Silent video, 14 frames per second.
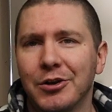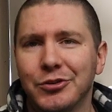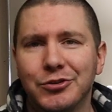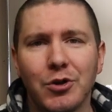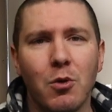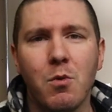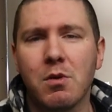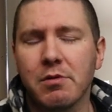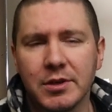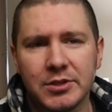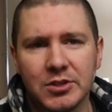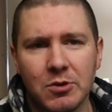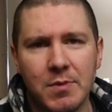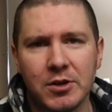Don't worry
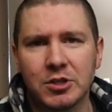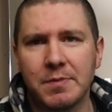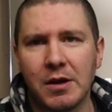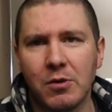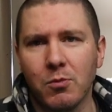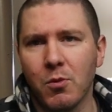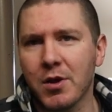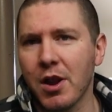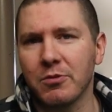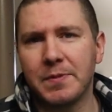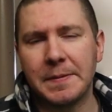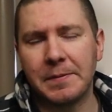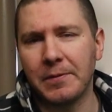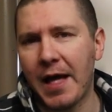so much about what other
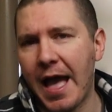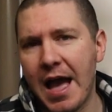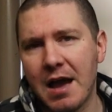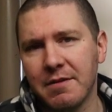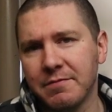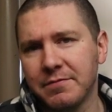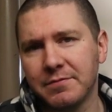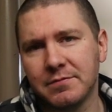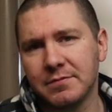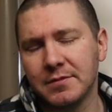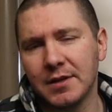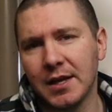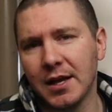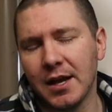people have
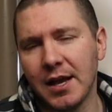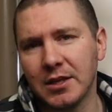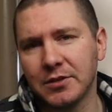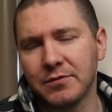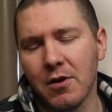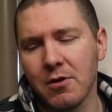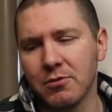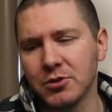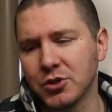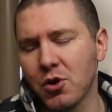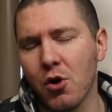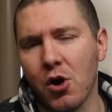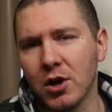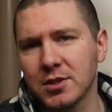as far as
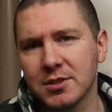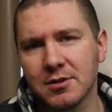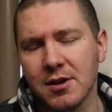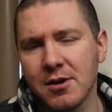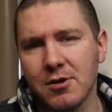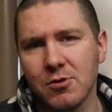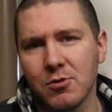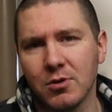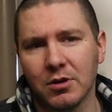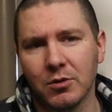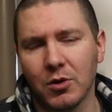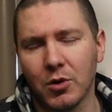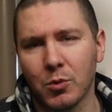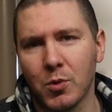costs go
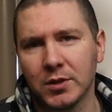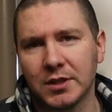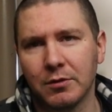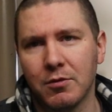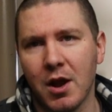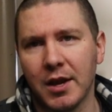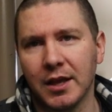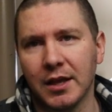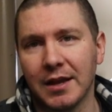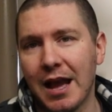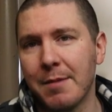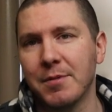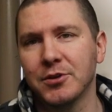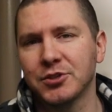or, or what they're running and
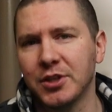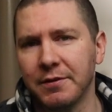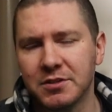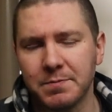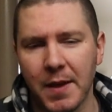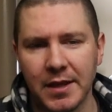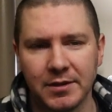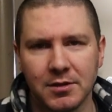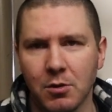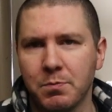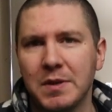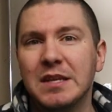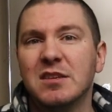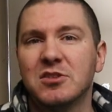how much they've spent,
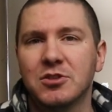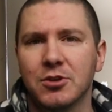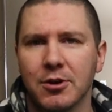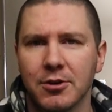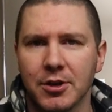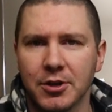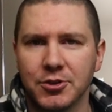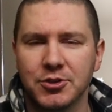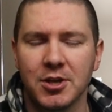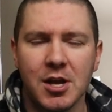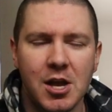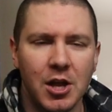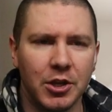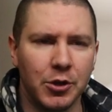don't be discouraged.
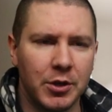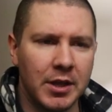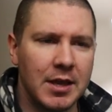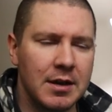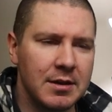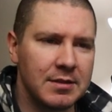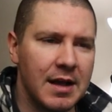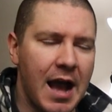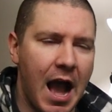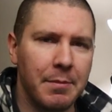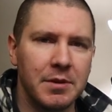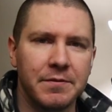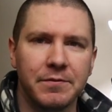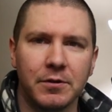You can get into the
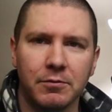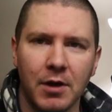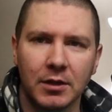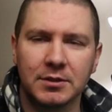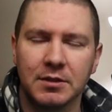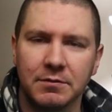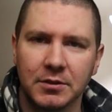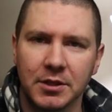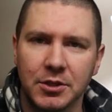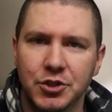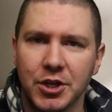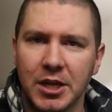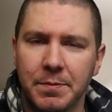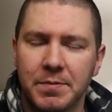hobby for relatively
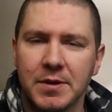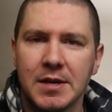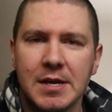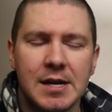cheap.